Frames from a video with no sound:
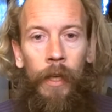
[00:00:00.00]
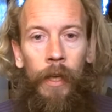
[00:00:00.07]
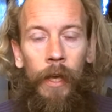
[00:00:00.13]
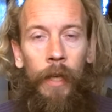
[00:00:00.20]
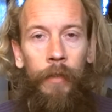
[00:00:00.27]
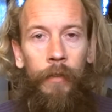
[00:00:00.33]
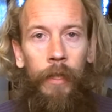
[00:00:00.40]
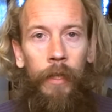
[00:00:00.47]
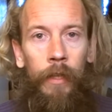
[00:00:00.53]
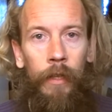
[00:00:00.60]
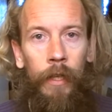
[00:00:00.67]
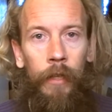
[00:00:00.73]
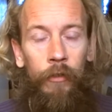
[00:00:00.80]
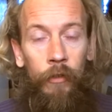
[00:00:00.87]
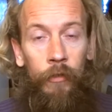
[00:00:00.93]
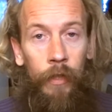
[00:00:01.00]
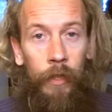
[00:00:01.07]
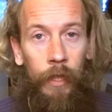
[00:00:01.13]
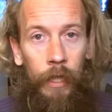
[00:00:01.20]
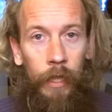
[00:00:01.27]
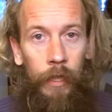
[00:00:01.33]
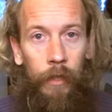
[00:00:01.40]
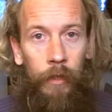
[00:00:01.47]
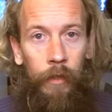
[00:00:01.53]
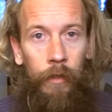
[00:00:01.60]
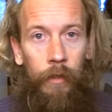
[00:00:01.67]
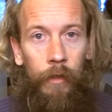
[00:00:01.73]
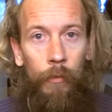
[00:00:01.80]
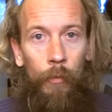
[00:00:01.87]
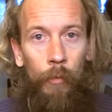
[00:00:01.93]
And interestingly
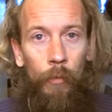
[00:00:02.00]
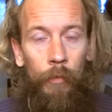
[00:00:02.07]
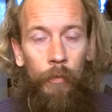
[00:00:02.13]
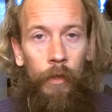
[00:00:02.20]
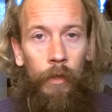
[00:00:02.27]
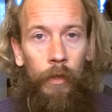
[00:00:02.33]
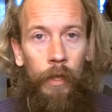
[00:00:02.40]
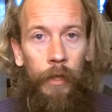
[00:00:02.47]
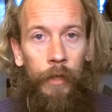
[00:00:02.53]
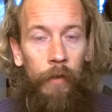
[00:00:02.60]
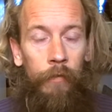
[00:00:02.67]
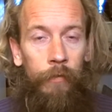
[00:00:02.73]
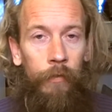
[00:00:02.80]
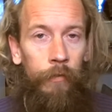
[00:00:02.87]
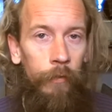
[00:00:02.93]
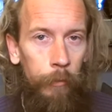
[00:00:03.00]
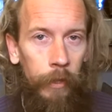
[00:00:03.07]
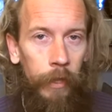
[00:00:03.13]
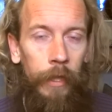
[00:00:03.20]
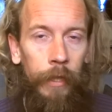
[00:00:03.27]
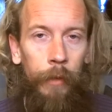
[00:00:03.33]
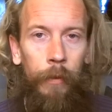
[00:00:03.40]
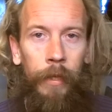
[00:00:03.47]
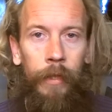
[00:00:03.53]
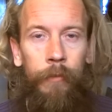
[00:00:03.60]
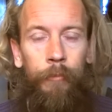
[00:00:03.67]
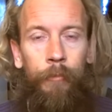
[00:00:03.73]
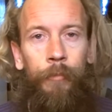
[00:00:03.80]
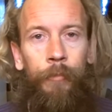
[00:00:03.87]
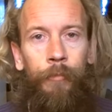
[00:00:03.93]
enough, for me anyway,
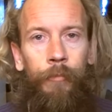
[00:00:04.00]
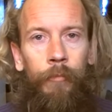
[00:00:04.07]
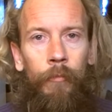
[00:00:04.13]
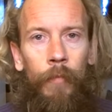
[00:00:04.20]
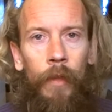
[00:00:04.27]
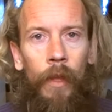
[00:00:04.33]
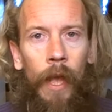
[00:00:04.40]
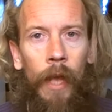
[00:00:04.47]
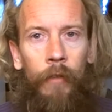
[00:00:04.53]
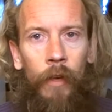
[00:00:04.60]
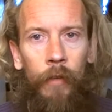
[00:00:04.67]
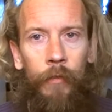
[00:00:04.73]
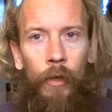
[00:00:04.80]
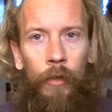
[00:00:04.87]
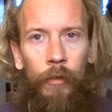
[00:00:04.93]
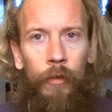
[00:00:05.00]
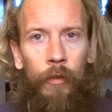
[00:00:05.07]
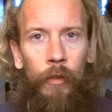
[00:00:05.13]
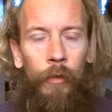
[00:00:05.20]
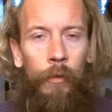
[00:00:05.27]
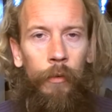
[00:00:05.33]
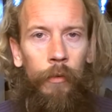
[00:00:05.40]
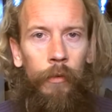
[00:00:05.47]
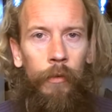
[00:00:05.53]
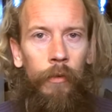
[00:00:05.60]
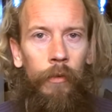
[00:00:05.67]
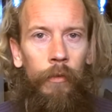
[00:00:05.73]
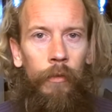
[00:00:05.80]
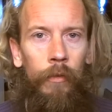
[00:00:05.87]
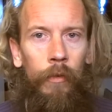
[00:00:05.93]
as I've got to
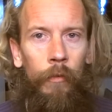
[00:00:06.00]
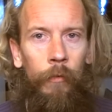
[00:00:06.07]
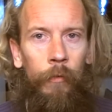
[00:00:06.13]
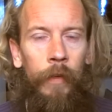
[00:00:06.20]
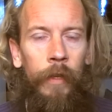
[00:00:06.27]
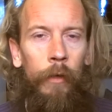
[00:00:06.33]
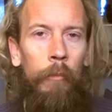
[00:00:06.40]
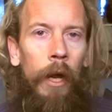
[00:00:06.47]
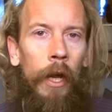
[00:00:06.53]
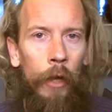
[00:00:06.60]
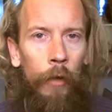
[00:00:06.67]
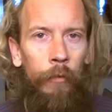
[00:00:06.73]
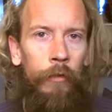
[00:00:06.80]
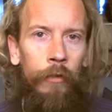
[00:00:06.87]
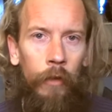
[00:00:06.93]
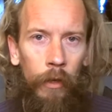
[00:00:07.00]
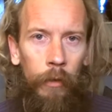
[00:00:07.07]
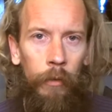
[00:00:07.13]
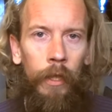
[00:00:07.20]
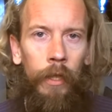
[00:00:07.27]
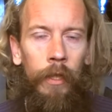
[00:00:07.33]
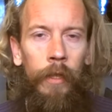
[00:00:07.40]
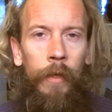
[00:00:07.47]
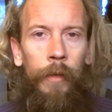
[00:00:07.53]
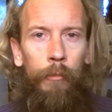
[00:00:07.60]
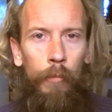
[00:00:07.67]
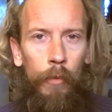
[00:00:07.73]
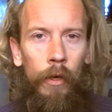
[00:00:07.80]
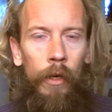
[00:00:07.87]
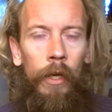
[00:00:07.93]
feel my own soul
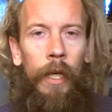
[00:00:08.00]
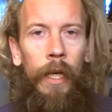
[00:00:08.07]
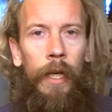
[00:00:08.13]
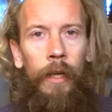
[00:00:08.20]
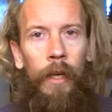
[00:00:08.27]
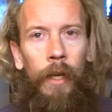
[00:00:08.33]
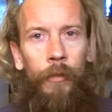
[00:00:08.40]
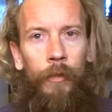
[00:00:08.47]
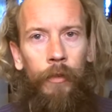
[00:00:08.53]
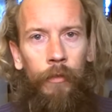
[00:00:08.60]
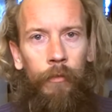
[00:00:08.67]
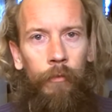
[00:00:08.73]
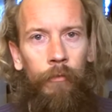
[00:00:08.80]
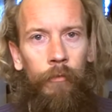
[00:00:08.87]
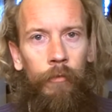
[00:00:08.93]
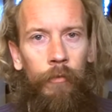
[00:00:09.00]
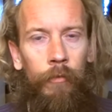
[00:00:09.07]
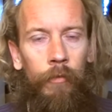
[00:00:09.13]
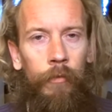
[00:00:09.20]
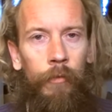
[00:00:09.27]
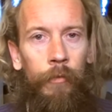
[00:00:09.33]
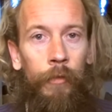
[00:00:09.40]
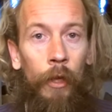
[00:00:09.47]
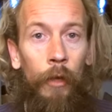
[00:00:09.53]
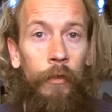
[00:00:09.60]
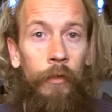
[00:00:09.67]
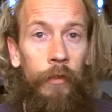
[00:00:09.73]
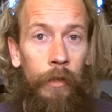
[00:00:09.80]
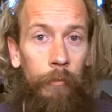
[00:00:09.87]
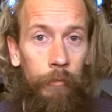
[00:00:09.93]
more and
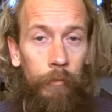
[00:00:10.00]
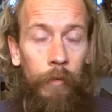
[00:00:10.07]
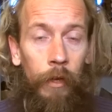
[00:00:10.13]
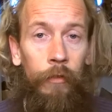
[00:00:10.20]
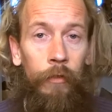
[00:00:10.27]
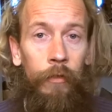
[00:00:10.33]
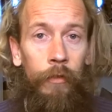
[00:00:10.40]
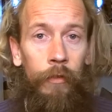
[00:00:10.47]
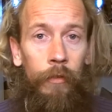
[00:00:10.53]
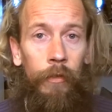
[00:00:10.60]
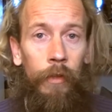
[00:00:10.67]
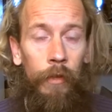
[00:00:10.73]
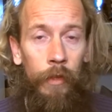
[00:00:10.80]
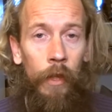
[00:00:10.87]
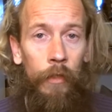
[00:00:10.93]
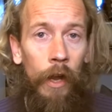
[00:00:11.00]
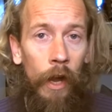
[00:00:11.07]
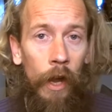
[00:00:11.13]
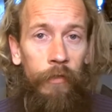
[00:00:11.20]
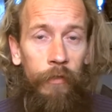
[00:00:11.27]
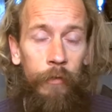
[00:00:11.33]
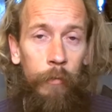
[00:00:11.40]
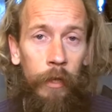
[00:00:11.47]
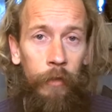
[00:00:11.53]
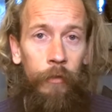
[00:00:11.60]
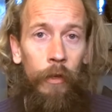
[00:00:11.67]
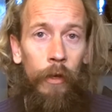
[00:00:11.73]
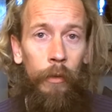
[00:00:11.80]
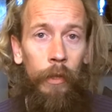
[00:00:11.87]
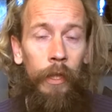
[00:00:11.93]
noticing the other half of my
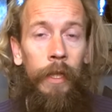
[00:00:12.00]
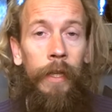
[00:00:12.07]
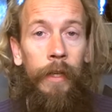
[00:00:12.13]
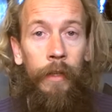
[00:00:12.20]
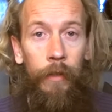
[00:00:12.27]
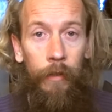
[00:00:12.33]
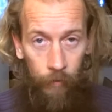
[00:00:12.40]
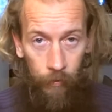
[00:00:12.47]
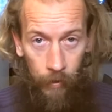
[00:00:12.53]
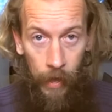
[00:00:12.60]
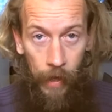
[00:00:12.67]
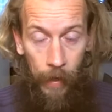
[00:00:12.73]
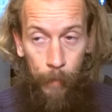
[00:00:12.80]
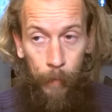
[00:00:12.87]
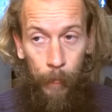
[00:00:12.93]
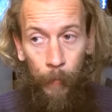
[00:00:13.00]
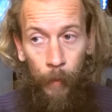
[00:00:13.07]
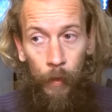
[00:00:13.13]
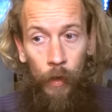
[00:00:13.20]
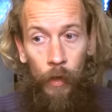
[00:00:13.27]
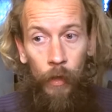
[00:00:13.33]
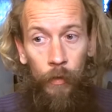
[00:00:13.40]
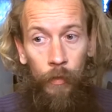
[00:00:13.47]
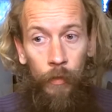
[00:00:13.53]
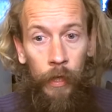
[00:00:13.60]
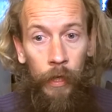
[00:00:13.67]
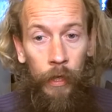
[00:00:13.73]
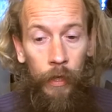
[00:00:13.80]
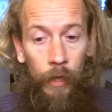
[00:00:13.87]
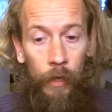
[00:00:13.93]
soul there,
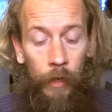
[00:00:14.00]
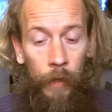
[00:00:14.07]
the